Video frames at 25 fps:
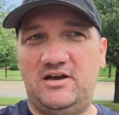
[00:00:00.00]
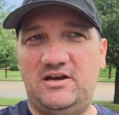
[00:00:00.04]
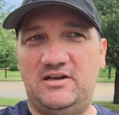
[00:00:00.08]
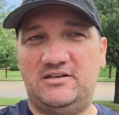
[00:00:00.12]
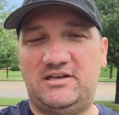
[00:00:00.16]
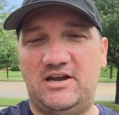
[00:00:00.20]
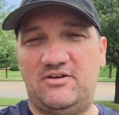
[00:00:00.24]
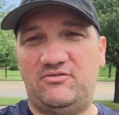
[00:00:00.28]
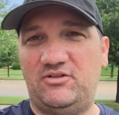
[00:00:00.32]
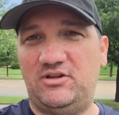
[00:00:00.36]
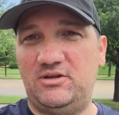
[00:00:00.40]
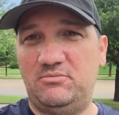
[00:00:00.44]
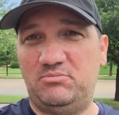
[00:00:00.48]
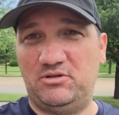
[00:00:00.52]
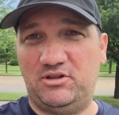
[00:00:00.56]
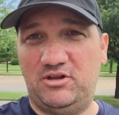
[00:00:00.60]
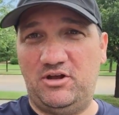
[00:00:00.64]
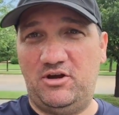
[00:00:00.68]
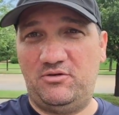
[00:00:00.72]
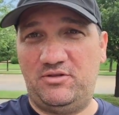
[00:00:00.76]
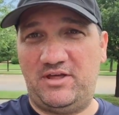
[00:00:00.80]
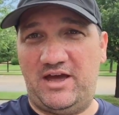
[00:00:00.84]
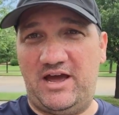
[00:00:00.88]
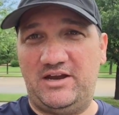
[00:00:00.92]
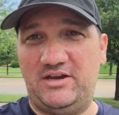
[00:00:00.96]
definitely
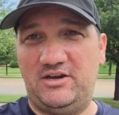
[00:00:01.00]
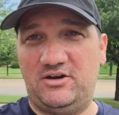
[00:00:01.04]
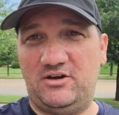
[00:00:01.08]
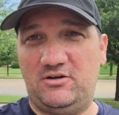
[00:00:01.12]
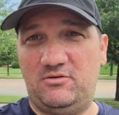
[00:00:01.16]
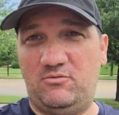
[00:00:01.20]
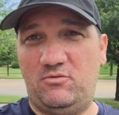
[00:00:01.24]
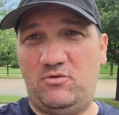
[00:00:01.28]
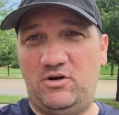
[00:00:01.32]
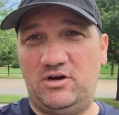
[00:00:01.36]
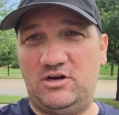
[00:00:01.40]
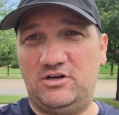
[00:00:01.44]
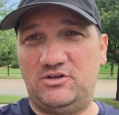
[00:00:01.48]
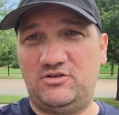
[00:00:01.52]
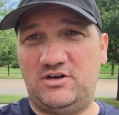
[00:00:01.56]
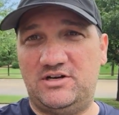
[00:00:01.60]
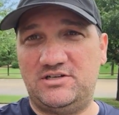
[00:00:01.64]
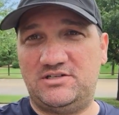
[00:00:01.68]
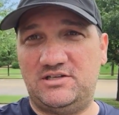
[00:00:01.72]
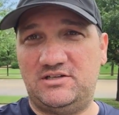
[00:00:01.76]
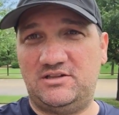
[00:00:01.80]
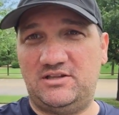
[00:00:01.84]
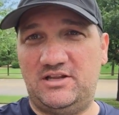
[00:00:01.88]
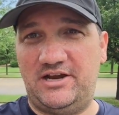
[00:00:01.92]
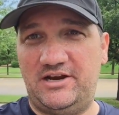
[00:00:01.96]
below that, you're going to want to
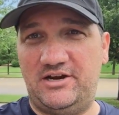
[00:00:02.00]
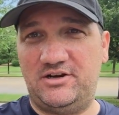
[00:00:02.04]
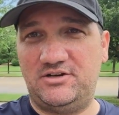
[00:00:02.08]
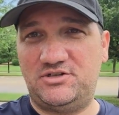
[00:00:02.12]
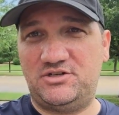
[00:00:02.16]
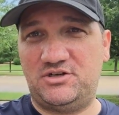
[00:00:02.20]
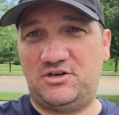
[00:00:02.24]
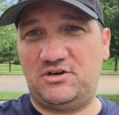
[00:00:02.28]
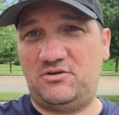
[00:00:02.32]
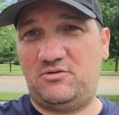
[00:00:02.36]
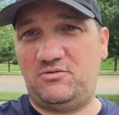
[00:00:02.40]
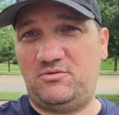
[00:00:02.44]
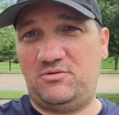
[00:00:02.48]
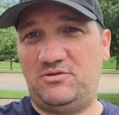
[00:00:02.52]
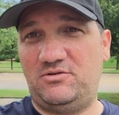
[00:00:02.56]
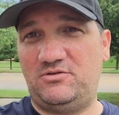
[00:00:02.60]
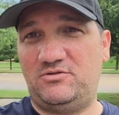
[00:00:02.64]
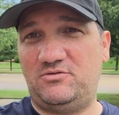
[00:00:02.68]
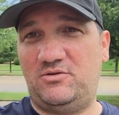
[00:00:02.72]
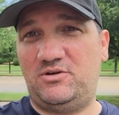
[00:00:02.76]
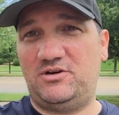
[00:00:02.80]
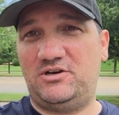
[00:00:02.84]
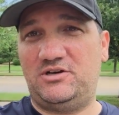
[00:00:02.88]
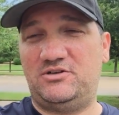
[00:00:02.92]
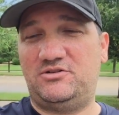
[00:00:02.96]
dress in layers. You're going
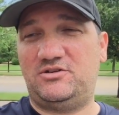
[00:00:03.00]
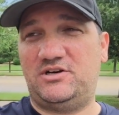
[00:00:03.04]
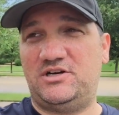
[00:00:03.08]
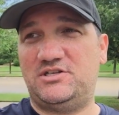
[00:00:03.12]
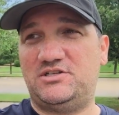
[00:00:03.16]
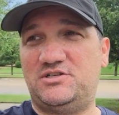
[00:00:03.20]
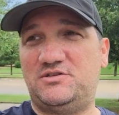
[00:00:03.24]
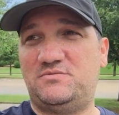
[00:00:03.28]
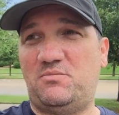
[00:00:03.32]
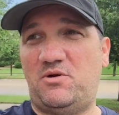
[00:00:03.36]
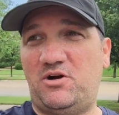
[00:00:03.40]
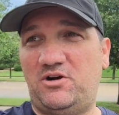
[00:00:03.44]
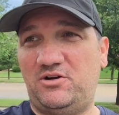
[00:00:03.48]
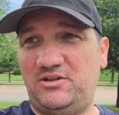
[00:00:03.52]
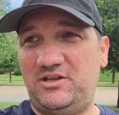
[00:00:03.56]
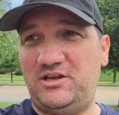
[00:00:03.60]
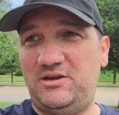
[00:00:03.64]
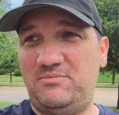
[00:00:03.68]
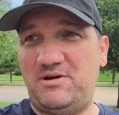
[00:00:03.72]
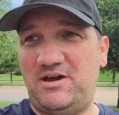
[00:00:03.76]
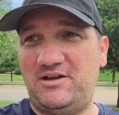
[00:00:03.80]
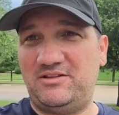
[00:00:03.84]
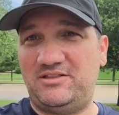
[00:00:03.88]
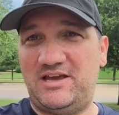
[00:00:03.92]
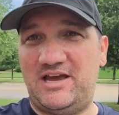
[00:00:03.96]
to want to dress smartly
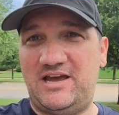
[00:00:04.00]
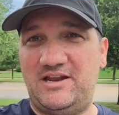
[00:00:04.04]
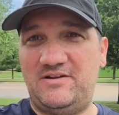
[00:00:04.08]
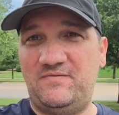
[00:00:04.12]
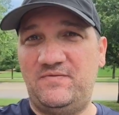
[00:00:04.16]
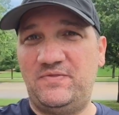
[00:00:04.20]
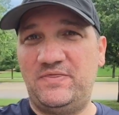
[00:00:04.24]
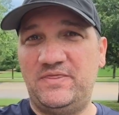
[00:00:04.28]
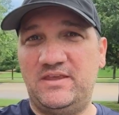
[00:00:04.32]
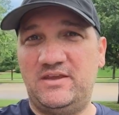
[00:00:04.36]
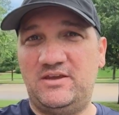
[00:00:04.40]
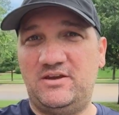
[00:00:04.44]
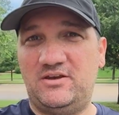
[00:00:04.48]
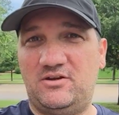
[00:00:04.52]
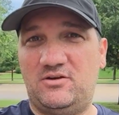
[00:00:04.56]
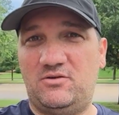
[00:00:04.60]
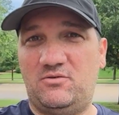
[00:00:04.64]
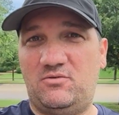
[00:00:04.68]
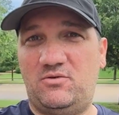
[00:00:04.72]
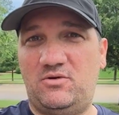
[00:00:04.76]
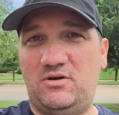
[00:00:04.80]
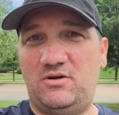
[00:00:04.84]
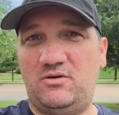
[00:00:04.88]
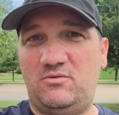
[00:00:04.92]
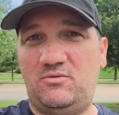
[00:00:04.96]
about that. You're
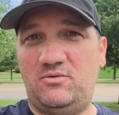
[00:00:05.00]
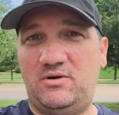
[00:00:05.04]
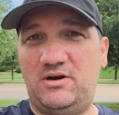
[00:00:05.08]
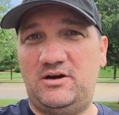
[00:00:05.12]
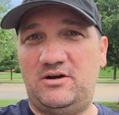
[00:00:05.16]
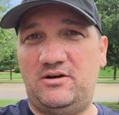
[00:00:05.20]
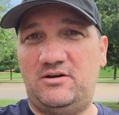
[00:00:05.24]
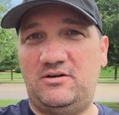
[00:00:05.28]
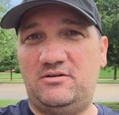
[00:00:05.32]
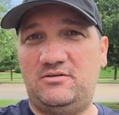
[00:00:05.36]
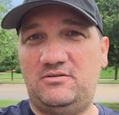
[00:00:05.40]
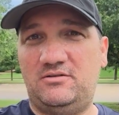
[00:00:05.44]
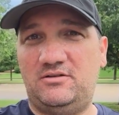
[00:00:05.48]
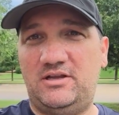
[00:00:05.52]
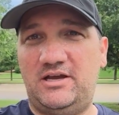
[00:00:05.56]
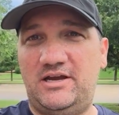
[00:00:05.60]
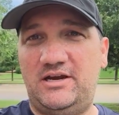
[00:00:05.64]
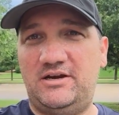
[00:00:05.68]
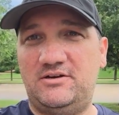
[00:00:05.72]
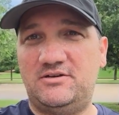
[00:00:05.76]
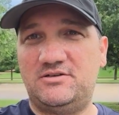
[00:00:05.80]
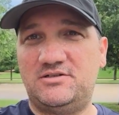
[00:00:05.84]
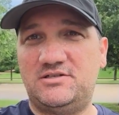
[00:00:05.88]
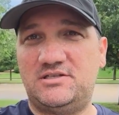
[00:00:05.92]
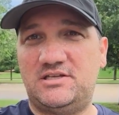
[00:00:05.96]
going to want to wear
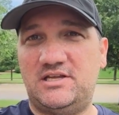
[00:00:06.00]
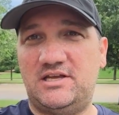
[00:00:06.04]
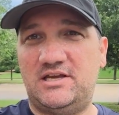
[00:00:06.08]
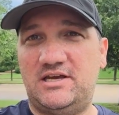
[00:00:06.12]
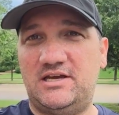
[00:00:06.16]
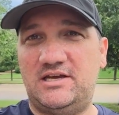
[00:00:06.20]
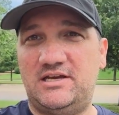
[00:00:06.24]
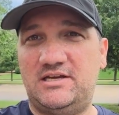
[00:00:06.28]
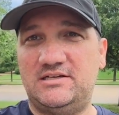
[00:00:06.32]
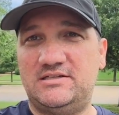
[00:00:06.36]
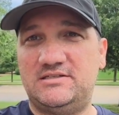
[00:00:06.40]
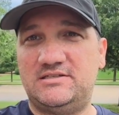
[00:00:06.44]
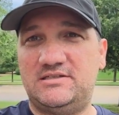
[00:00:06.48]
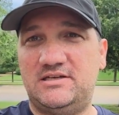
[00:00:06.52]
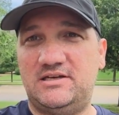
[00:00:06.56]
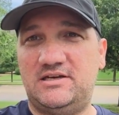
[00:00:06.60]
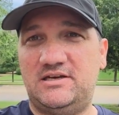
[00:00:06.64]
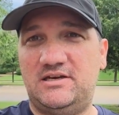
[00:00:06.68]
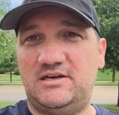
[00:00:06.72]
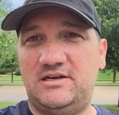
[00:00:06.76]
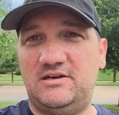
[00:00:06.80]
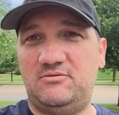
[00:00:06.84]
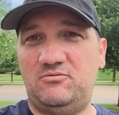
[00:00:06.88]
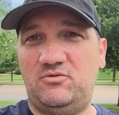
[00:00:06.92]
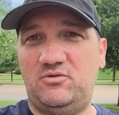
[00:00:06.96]
layers
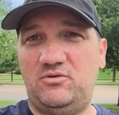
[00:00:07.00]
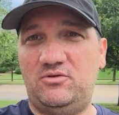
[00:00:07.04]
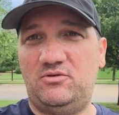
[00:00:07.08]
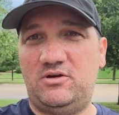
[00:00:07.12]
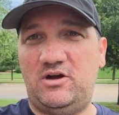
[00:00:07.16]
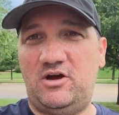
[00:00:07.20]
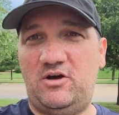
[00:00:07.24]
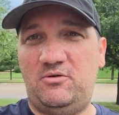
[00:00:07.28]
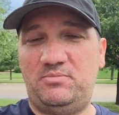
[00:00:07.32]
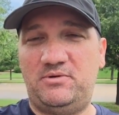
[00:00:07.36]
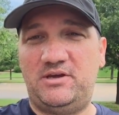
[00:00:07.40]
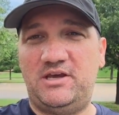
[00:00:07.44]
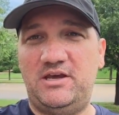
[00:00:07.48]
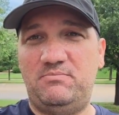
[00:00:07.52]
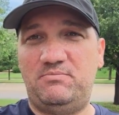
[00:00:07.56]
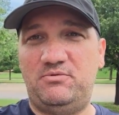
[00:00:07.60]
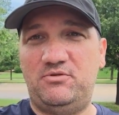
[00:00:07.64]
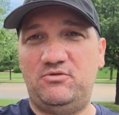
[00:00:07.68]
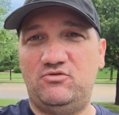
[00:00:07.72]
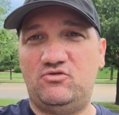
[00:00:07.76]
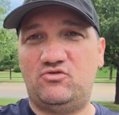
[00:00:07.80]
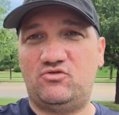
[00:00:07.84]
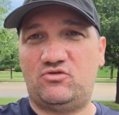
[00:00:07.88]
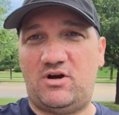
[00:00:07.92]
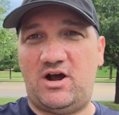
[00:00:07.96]
that will help keep
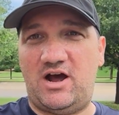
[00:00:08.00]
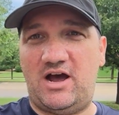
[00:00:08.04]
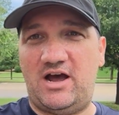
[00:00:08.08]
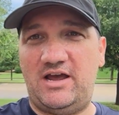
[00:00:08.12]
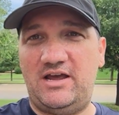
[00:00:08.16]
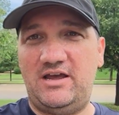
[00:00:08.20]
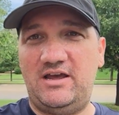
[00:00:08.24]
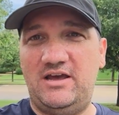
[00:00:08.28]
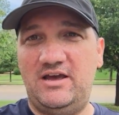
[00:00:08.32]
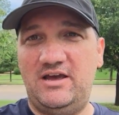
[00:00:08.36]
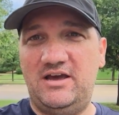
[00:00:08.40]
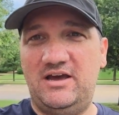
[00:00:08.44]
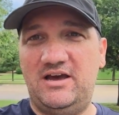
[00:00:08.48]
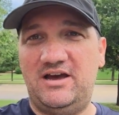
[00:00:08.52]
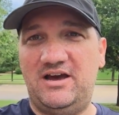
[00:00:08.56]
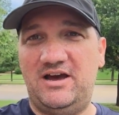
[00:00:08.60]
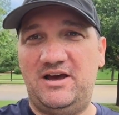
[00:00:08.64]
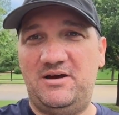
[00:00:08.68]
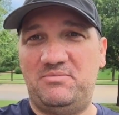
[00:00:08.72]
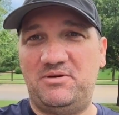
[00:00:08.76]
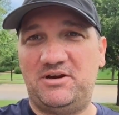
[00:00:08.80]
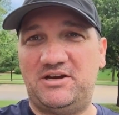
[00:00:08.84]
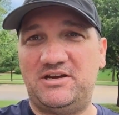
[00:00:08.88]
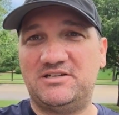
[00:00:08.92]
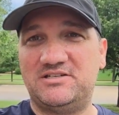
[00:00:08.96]
you dry,
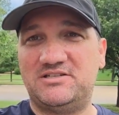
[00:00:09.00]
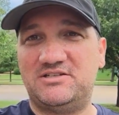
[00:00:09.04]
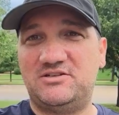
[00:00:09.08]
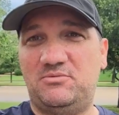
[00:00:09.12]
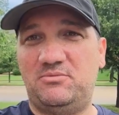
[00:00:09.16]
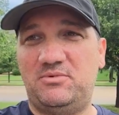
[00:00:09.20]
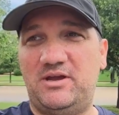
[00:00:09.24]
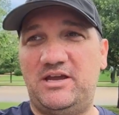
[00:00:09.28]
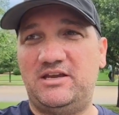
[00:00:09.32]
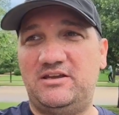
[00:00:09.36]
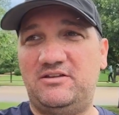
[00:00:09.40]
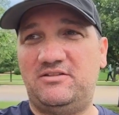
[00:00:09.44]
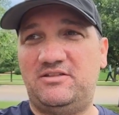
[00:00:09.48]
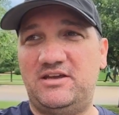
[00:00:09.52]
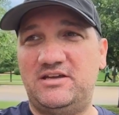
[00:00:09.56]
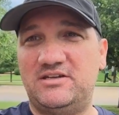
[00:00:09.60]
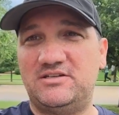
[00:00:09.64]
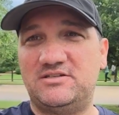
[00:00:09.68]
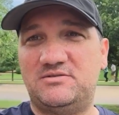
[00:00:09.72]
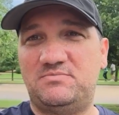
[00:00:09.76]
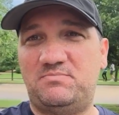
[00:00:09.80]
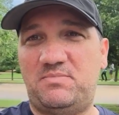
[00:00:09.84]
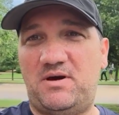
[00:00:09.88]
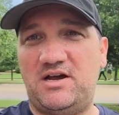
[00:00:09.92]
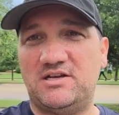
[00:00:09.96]
but can still make
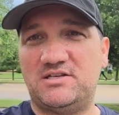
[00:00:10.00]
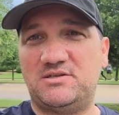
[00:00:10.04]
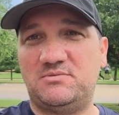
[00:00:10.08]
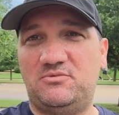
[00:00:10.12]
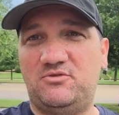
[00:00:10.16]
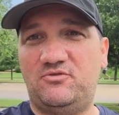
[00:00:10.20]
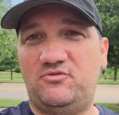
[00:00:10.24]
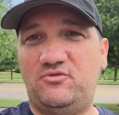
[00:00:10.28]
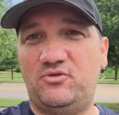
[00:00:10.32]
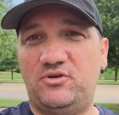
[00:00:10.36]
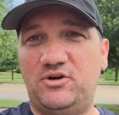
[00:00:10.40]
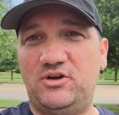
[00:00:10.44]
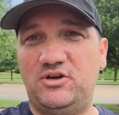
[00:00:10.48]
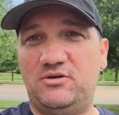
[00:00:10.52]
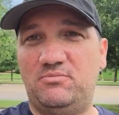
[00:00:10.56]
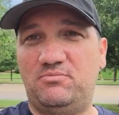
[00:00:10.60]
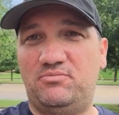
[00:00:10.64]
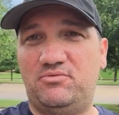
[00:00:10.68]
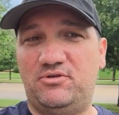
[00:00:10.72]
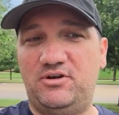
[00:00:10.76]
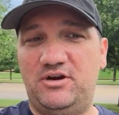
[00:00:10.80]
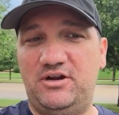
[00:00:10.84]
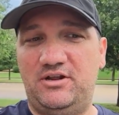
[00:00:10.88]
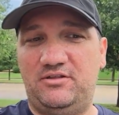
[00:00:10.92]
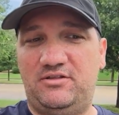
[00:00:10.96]
things possible for you to
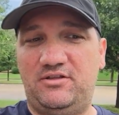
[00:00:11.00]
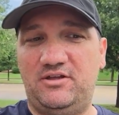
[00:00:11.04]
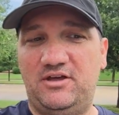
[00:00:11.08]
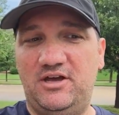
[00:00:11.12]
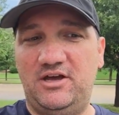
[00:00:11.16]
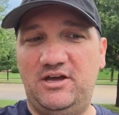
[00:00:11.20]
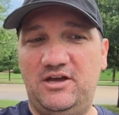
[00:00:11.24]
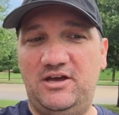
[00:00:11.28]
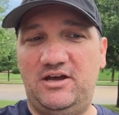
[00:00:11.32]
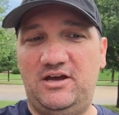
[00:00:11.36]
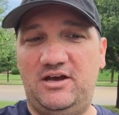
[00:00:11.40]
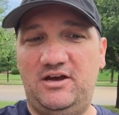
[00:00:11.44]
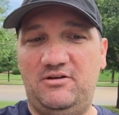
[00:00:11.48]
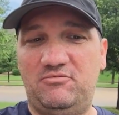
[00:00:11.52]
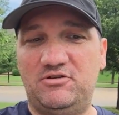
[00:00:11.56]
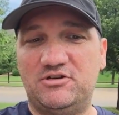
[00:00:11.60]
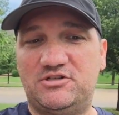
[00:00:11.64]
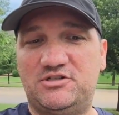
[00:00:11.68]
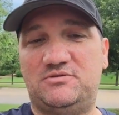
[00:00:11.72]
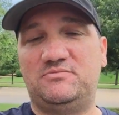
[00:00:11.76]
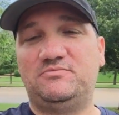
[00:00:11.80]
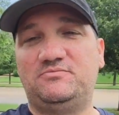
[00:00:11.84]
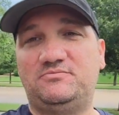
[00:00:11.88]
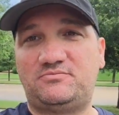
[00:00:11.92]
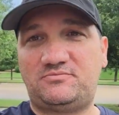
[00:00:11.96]
breathe,
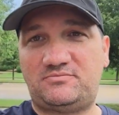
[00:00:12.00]
which